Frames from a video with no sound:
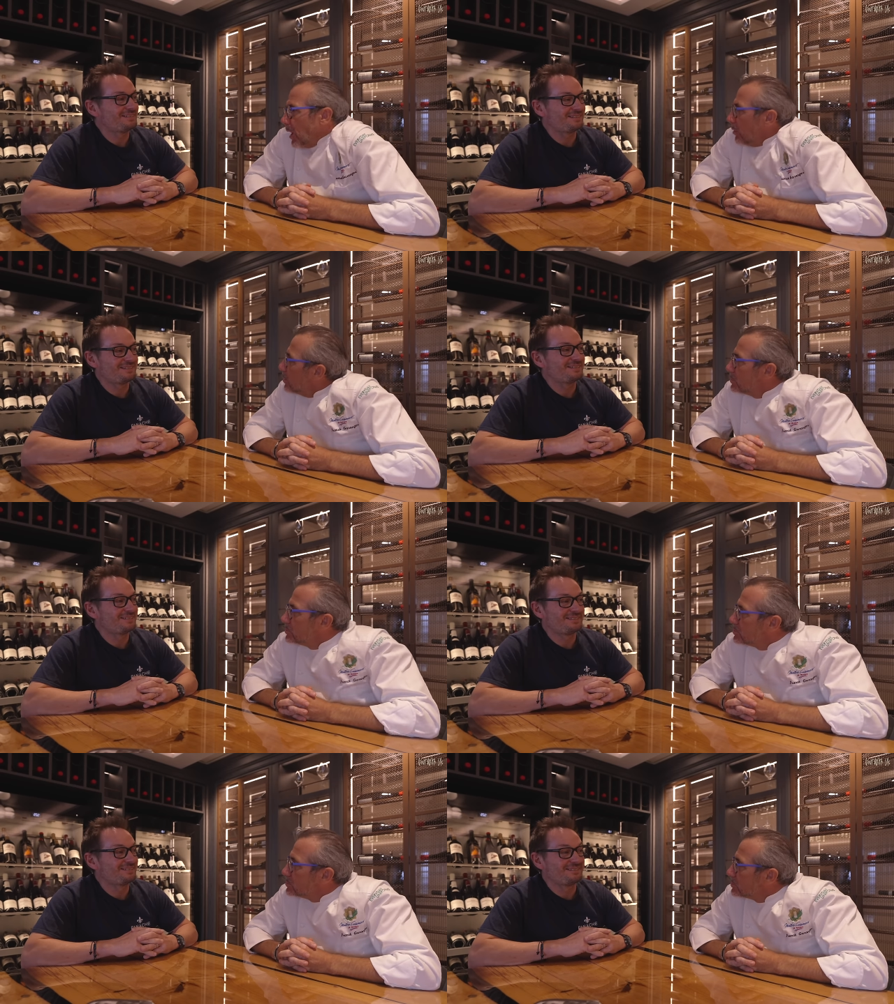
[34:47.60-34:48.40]
Speaker 1: No,
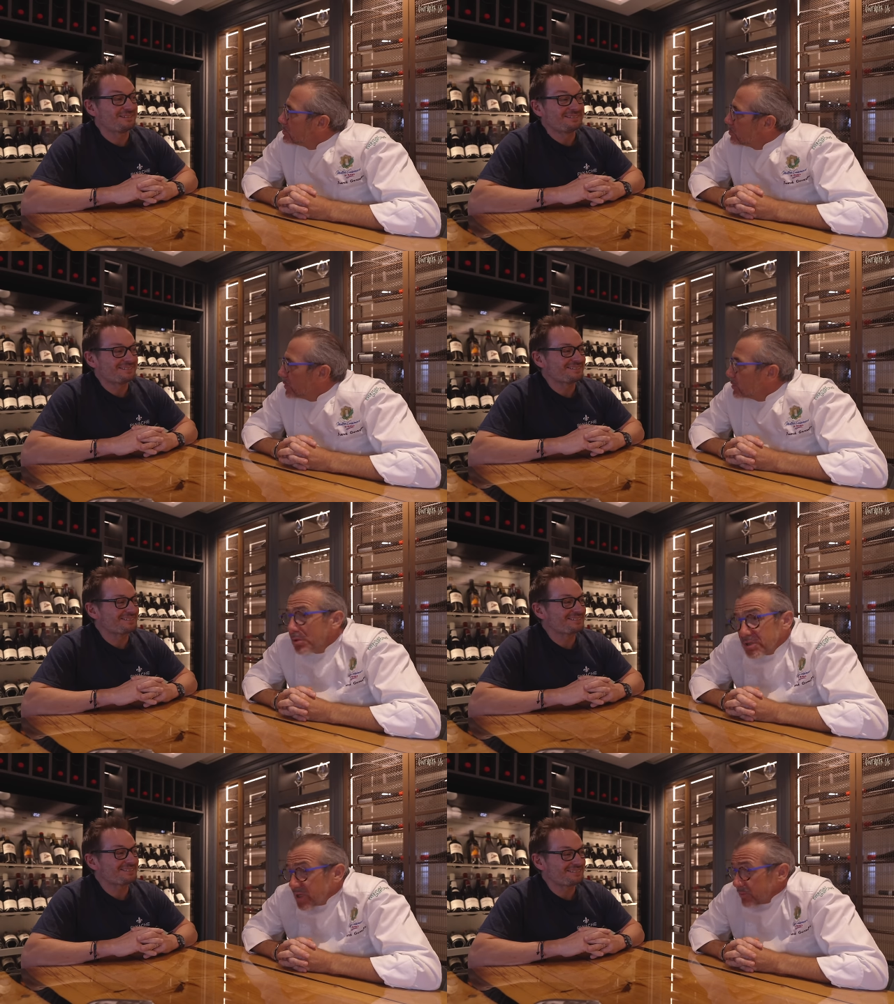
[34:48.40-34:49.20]
I'm not
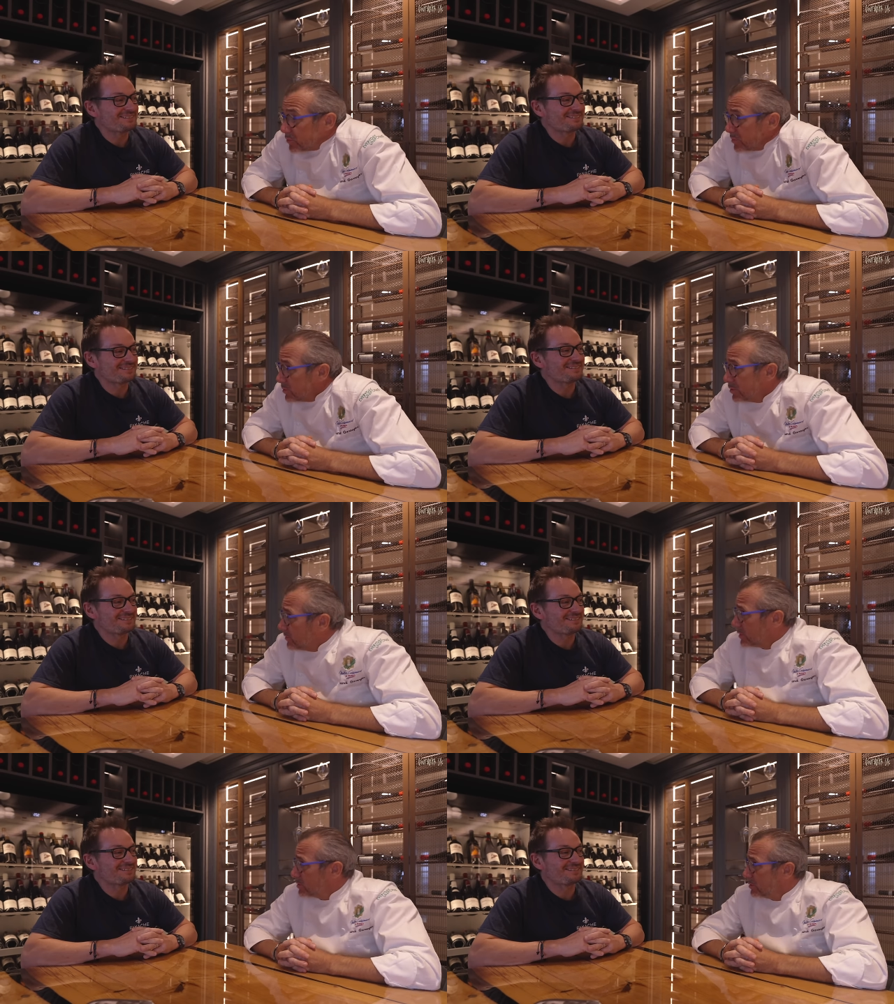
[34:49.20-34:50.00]
going to serve you the
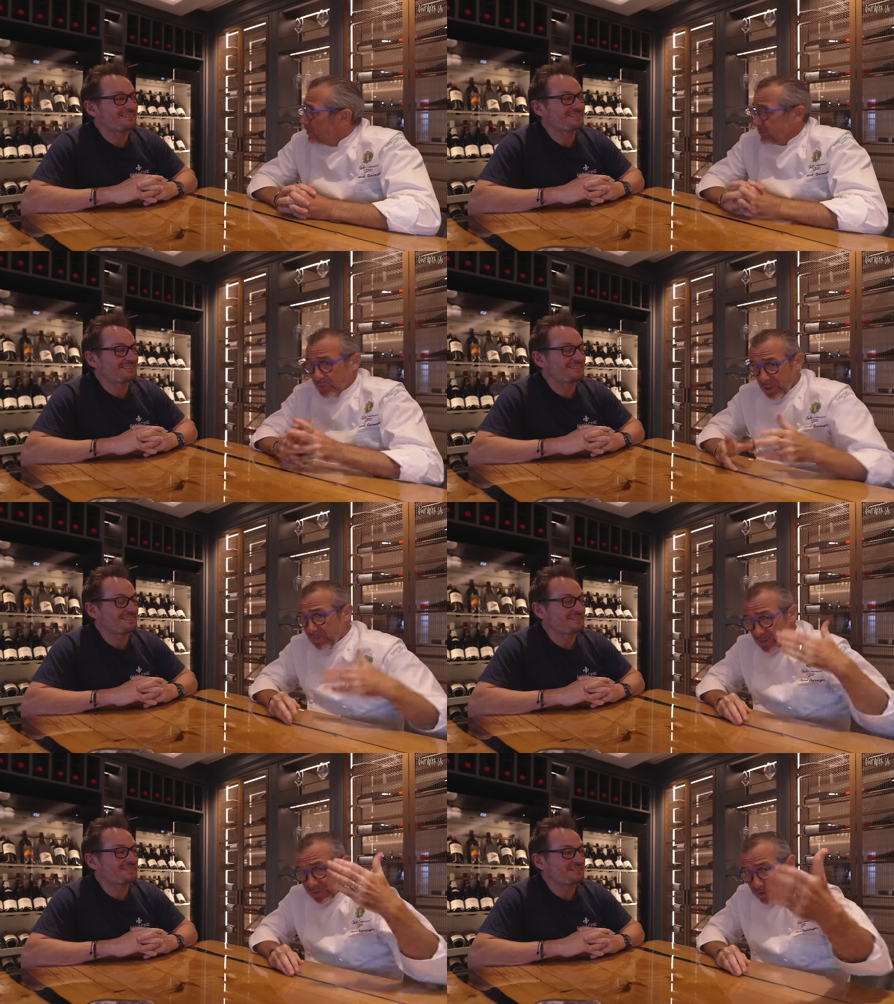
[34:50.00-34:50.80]
Dover sole. We
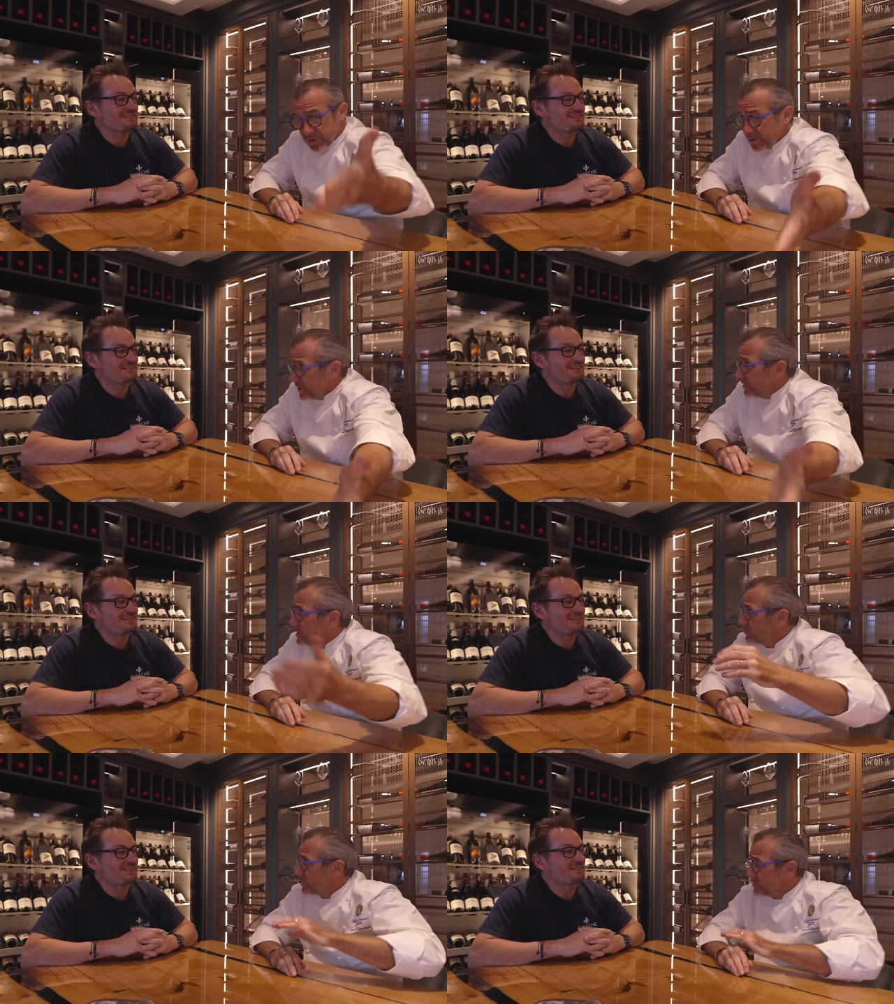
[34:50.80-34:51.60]
have Dover sole in
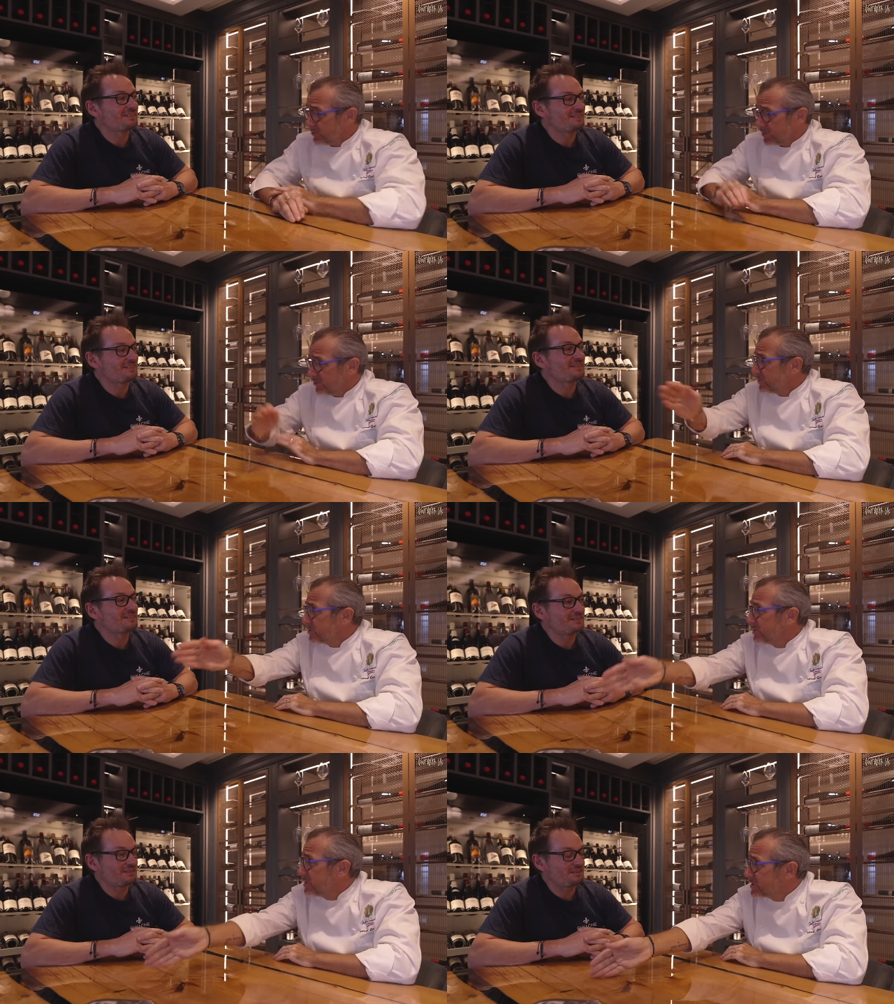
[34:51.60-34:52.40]
this restaurant, we have Dover
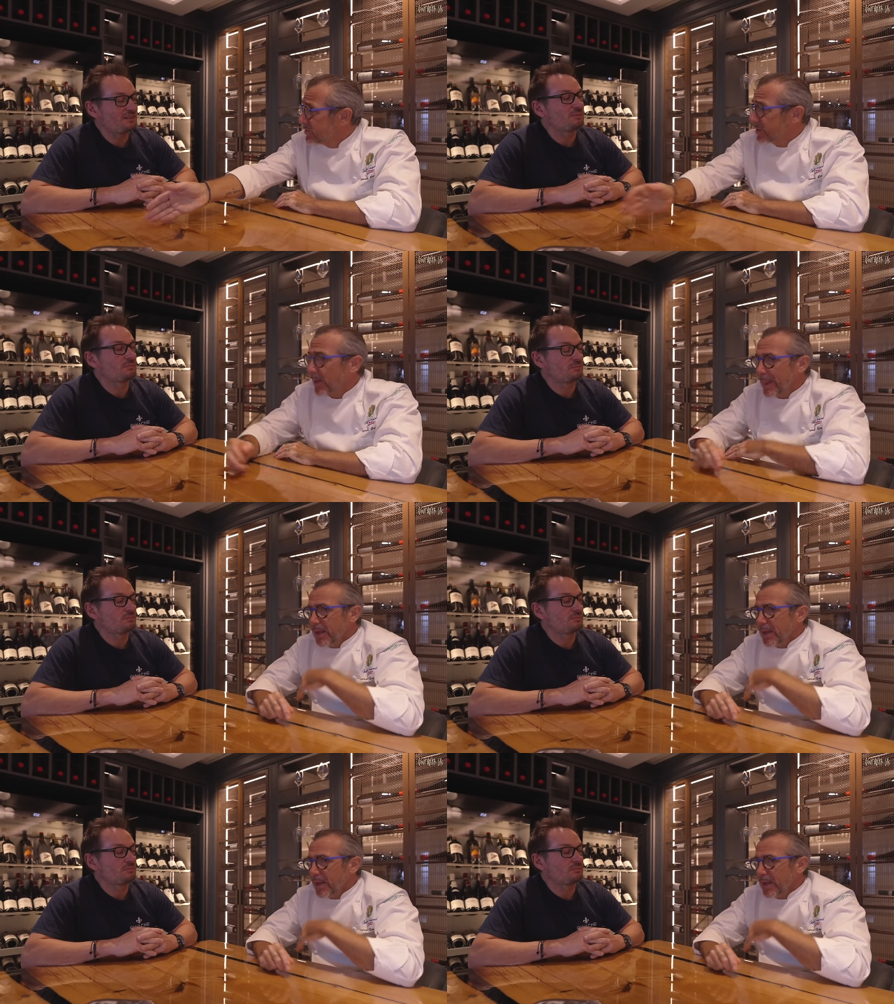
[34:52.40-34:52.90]
sole in this one.